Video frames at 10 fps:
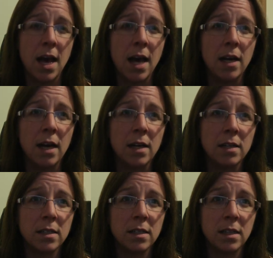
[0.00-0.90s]
and
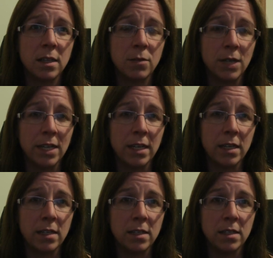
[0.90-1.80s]
ask that they read,
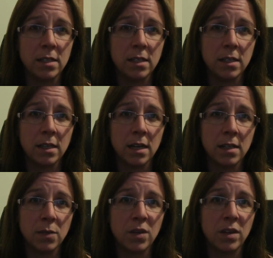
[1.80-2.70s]

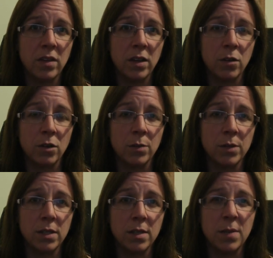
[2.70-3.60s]
discuss within their groups
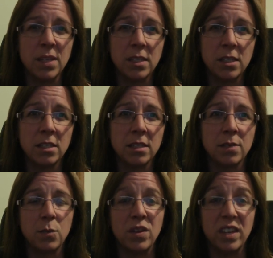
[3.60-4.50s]
the messages
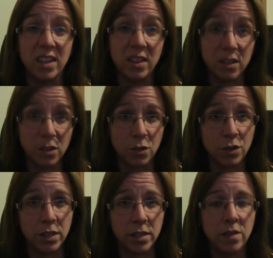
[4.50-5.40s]
within the
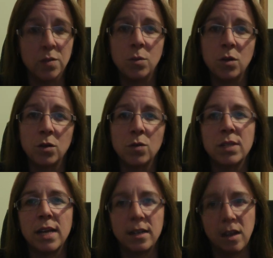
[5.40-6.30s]
stories, the morals
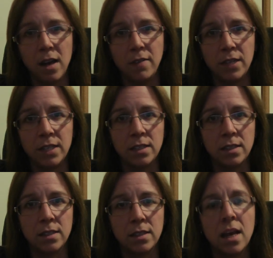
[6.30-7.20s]
and life
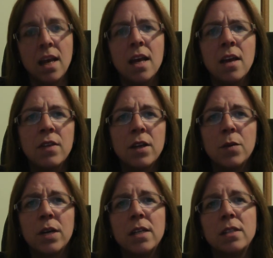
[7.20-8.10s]
lessons. Then I
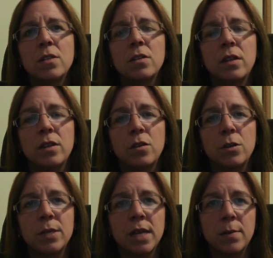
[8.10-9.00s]
would ask that the
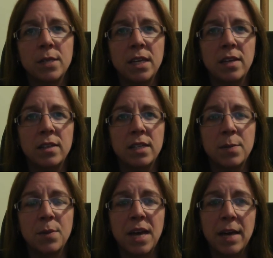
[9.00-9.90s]
groups come together to
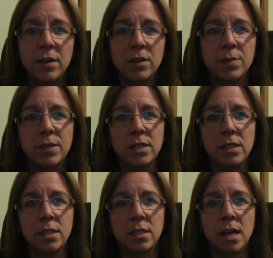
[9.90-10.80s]
compare those
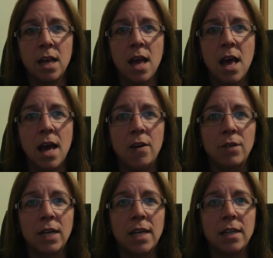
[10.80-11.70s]
messages and
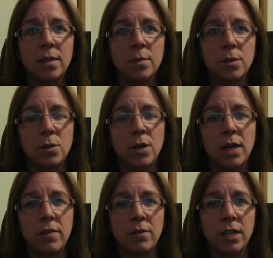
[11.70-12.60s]
relate them to our
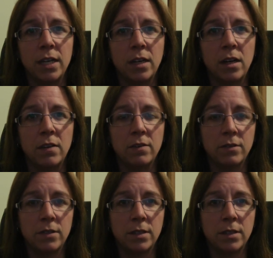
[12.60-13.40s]
everyday life.